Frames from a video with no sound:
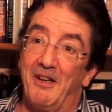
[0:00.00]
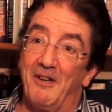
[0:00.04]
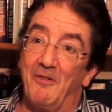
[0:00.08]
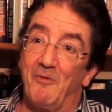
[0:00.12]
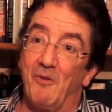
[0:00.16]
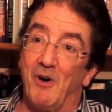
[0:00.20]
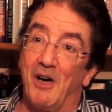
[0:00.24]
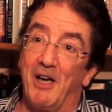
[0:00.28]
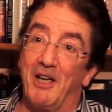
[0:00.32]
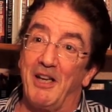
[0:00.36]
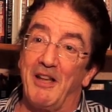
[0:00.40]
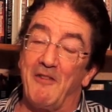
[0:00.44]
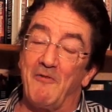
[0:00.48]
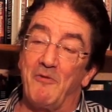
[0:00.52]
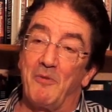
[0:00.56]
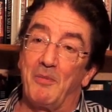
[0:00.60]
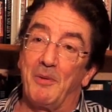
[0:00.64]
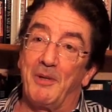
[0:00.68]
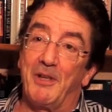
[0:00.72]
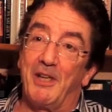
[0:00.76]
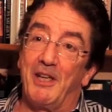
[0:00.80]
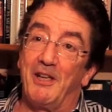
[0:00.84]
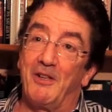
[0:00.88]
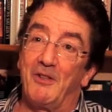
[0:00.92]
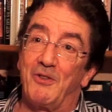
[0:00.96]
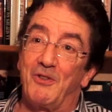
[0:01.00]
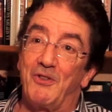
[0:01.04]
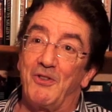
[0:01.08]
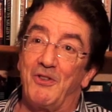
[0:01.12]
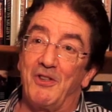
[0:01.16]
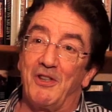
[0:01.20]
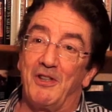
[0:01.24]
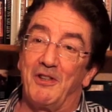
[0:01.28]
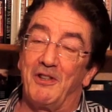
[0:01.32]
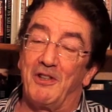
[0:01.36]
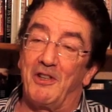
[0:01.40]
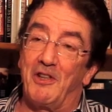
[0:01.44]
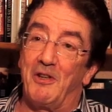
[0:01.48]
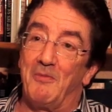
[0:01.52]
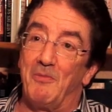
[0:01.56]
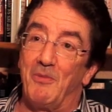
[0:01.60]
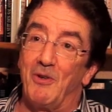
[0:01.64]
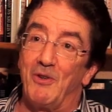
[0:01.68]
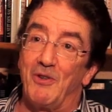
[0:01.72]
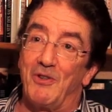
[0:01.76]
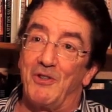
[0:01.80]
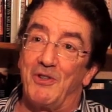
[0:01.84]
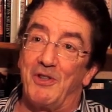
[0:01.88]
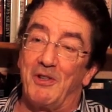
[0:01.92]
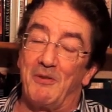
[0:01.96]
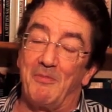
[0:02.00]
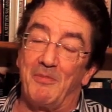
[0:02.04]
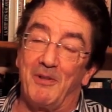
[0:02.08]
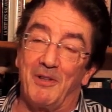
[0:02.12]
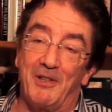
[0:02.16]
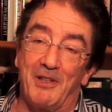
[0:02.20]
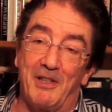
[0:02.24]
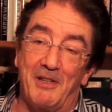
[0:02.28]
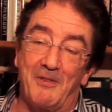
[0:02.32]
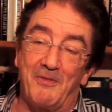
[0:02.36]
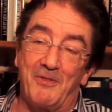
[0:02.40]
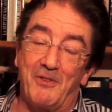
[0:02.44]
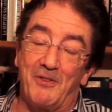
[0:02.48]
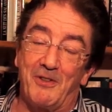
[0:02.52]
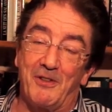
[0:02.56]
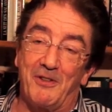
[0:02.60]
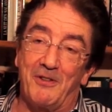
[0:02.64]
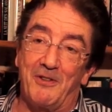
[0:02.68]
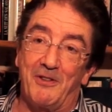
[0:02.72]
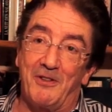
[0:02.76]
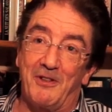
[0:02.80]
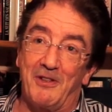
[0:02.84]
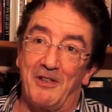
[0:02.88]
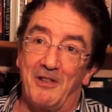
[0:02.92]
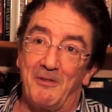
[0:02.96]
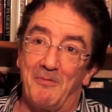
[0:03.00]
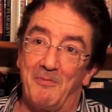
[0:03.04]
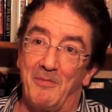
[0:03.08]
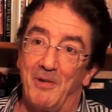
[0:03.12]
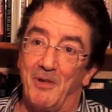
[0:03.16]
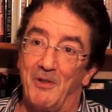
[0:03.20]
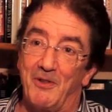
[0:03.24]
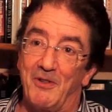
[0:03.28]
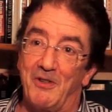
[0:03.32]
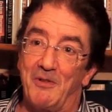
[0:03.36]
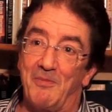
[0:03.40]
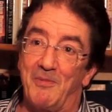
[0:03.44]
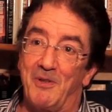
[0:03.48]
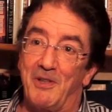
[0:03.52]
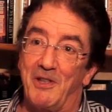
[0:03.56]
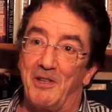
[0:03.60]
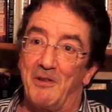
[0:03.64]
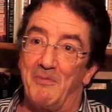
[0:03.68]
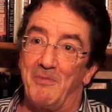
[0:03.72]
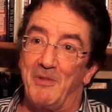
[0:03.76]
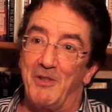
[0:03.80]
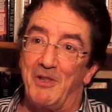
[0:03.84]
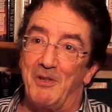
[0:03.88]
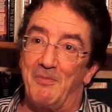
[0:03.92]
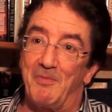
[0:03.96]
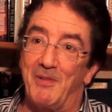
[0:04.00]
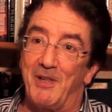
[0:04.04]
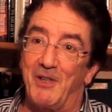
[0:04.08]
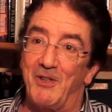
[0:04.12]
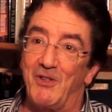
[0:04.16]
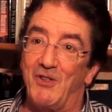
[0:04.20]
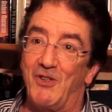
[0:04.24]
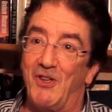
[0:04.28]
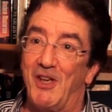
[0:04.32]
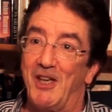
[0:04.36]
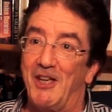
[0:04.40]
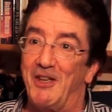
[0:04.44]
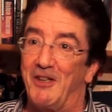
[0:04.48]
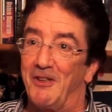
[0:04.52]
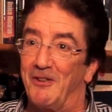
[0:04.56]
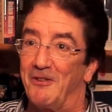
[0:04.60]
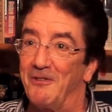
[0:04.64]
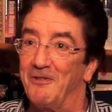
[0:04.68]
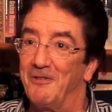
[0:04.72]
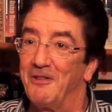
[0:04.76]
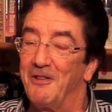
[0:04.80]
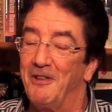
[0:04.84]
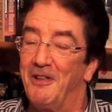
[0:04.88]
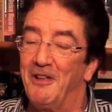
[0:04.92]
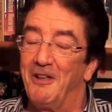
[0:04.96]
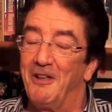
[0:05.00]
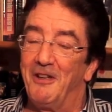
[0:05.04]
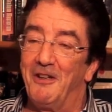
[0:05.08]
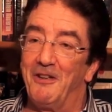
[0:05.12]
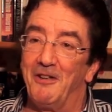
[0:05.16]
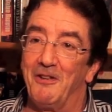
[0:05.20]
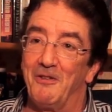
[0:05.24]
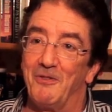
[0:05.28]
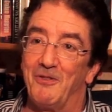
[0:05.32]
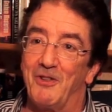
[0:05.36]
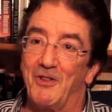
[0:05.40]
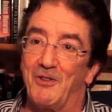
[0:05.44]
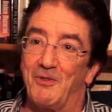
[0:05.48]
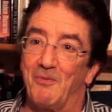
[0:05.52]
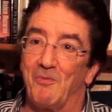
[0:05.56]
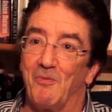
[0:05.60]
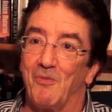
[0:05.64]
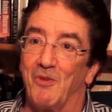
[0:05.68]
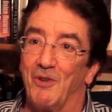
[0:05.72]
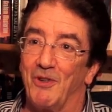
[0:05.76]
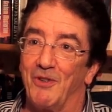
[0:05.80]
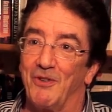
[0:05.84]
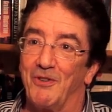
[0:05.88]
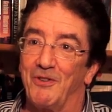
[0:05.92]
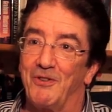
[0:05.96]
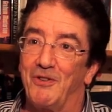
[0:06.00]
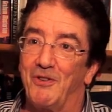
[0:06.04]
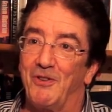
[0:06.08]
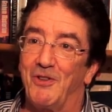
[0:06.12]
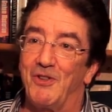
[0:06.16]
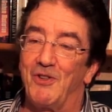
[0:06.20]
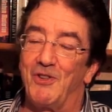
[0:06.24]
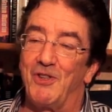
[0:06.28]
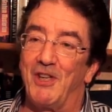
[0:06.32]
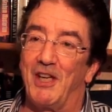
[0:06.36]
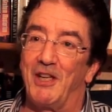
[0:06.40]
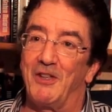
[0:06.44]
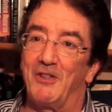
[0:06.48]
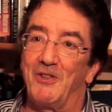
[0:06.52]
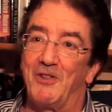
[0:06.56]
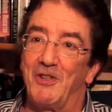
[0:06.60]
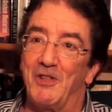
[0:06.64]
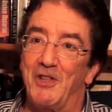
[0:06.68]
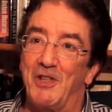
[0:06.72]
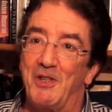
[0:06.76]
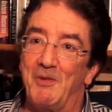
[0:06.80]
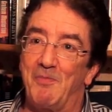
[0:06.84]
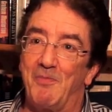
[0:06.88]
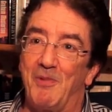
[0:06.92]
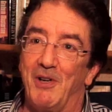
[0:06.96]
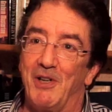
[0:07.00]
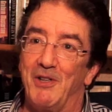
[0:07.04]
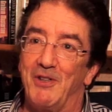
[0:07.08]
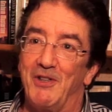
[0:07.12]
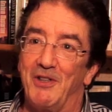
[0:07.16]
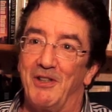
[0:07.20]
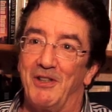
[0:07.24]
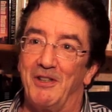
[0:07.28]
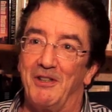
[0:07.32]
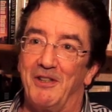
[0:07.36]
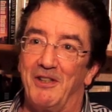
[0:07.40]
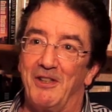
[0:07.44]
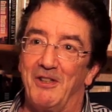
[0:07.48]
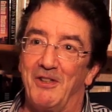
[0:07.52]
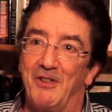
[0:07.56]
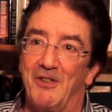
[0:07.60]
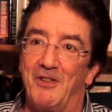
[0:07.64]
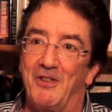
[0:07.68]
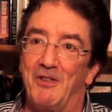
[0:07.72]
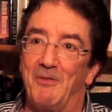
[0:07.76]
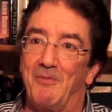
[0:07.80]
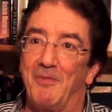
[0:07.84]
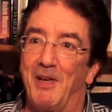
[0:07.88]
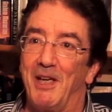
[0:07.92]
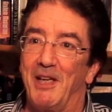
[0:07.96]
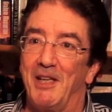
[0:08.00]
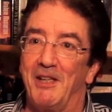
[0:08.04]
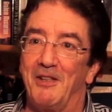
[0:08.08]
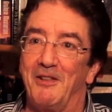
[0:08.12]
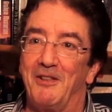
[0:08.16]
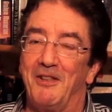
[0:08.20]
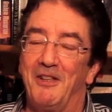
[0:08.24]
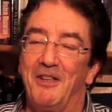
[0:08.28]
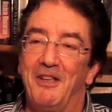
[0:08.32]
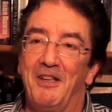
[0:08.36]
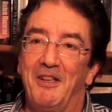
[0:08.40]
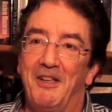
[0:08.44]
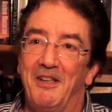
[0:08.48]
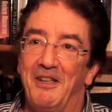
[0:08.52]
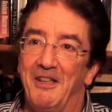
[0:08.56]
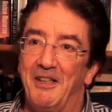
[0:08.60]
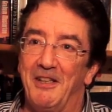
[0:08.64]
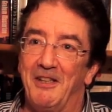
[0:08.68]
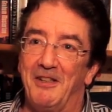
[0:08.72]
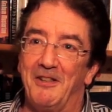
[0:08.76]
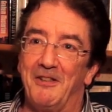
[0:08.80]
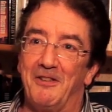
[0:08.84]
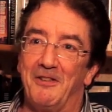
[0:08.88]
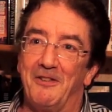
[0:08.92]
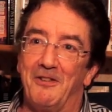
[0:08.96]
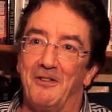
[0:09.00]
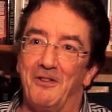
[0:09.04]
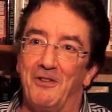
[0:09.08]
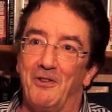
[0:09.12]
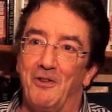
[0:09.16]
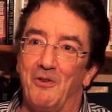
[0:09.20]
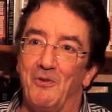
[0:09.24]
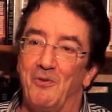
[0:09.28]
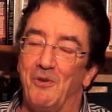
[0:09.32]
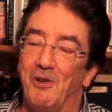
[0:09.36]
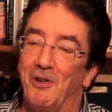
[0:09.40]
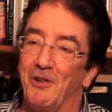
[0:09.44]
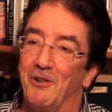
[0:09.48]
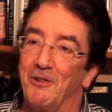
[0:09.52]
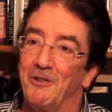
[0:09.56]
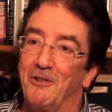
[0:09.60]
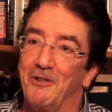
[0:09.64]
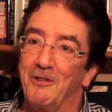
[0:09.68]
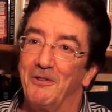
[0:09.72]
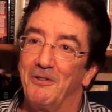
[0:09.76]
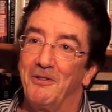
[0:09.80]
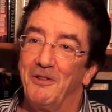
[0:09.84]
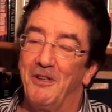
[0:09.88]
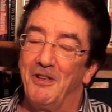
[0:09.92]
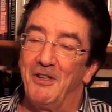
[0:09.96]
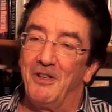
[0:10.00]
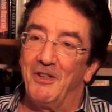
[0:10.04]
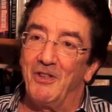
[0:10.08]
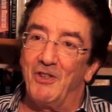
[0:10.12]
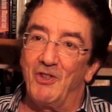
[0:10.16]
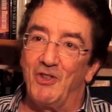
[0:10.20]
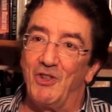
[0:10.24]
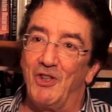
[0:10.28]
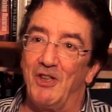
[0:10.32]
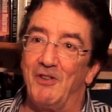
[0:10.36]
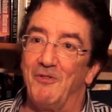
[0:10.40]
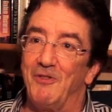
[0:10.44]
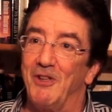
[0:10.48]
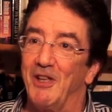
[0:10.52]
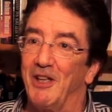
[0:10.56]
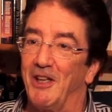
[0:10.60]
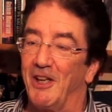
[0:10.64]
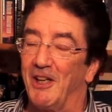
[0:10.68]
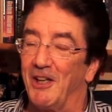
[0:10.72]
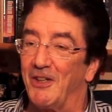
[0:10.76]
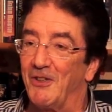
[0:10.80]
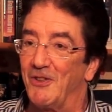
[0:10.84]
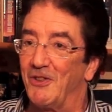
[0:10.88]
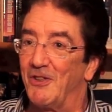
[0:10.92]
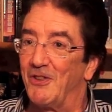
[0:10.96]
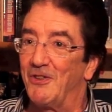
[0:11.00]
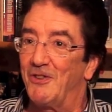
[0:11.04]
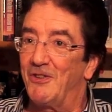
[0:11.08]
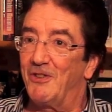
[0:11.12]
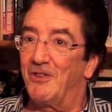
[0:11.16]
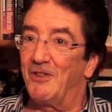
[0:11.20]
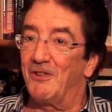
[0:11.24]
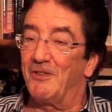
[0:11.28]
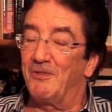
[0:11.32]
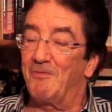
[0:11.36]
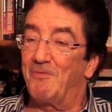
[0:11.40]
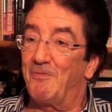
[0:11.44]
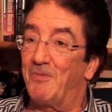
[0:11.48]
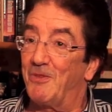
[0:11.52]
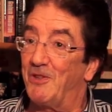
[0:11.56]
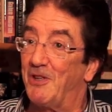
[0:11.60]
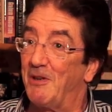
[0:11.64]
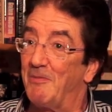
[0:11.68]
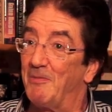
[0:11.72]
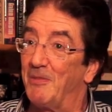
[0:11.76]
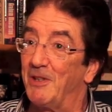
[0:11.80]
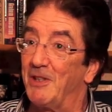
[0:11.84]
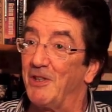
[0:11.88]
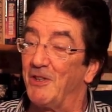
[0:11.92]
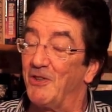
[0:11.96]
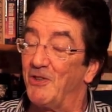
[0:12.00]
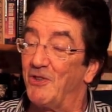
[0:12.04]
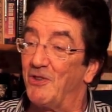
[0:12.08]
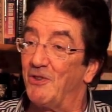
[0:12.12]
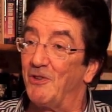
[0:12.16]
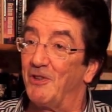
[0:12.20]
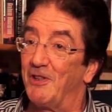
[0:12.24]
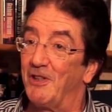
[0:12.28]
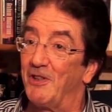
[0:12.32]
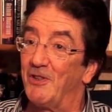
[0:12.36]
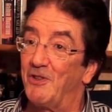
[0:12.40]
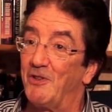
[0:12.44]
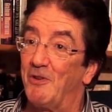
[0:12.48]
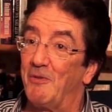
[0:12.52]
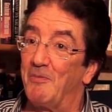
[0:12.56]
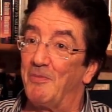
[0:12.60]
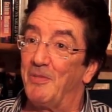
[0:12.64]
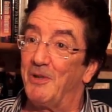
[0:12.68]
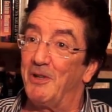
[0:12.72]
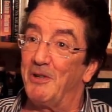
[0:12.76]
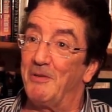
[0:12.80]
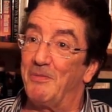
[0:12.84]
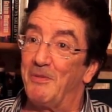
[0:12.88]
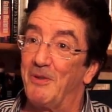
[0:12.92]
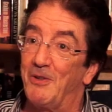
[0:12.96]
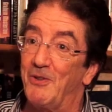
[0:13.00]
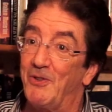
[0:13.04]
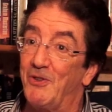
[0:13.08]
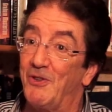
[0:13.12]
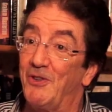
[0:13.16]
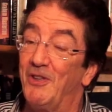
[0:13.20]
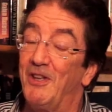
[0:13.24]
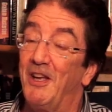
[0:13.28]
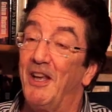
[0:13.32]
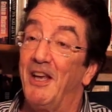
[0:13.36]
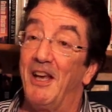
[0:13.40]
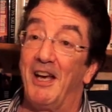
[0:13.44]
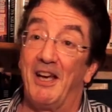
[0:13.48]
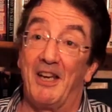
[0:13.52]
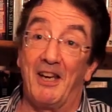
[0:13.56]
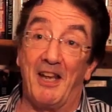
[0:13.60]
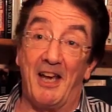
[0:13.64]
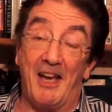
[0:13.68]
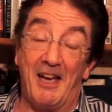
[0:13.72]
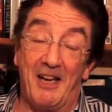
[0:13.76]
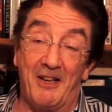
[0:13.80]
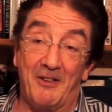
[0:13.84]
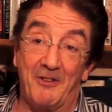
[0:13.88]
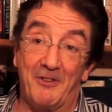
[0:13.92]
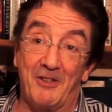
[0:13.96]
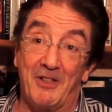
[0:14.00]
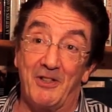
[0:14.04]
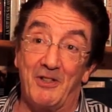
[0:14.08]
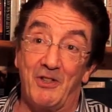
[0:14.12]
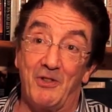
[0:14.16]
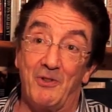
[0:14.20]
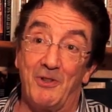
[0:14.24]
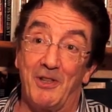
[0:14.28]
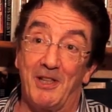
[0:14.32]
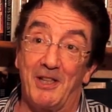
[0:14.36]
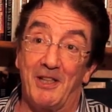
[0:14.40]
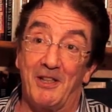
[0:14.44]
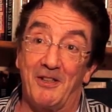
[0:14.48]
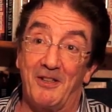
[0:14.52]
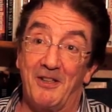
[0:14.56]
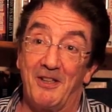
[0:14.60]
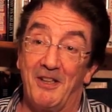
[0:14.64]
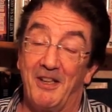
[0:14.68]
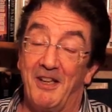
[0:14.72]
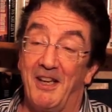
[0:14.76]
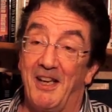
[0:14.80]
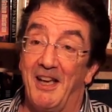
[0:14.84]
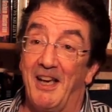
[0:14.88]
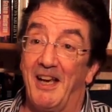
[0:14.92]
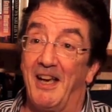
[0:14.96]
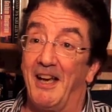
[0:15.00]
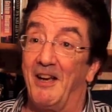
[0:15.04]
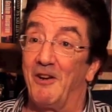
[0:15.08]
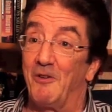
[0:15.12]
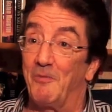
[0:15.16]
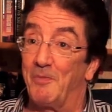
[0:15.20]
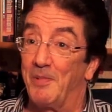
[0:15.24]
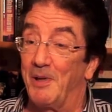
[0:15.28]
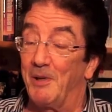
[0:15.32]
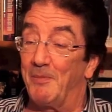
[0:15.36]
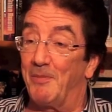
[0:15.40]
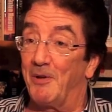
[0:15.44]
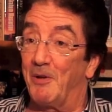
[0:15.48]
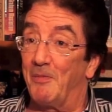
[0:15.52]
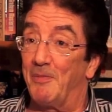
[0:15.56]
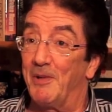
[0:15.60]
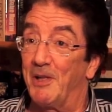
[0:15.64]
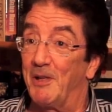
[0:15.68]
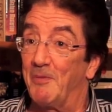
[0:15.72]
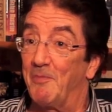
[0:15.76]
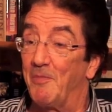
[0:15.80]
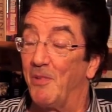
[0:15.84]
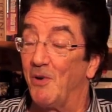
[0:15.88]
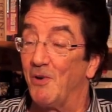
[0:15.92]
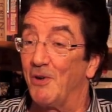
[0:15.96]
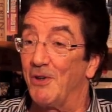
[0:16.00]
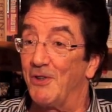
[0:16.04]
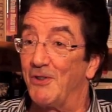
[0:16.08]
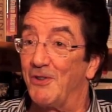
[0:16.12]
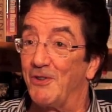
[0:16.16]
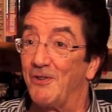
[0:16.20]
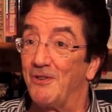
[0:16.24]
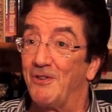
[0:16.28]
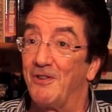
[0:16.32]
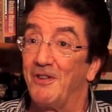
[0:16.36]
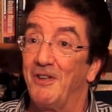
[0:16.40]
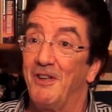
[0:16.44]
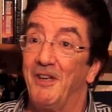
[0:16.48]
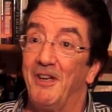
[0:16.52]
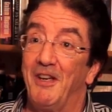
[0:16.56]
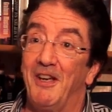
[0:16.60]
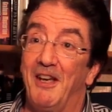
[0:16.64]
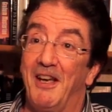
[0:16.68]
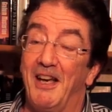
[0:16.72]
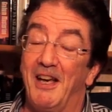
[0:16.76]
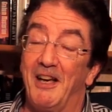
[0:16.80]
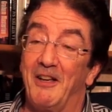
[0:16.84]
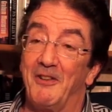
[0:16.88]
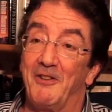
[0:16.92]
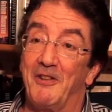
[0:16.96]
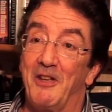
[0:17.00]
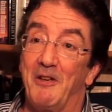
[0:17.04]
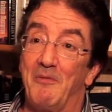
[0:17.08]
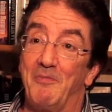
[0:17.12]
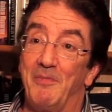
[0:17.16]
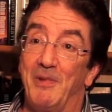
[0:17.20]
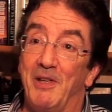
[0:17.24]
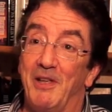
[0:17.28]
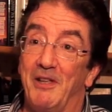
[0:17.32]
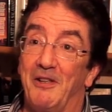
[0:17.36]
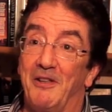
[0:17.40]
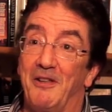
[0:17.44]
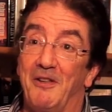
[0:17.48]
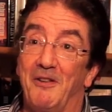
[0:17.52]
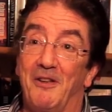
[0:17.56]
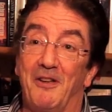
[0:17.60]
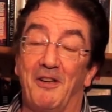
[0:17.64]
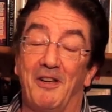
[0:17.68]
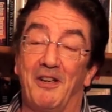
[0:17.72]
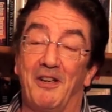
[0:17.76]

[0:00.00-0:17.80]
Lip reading: while everybody else in the community believes that the murders have been committed by Satan, who doesn't want Christianity spread in his domain in the New World, she realises that somebody is doing this on purpose and how they're doing it, how people are being poisoned, how they're being